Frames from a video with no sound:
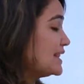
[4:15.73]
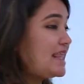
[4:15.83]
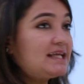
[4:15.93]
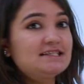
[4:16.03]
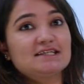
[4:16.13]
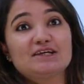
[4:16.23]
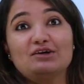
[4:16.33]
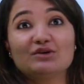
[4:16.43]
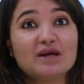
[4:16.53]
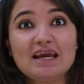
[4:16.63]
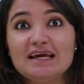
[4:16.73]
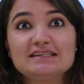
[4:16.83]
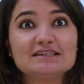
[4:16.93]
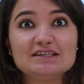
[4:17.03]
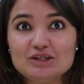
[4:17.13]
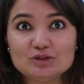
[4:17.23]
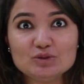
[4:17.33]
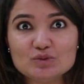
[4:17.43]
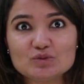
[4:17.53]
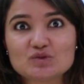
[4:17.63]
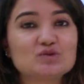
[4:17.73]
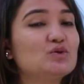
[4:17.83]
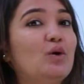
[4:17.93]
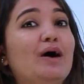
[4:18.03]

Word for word: that's a great news so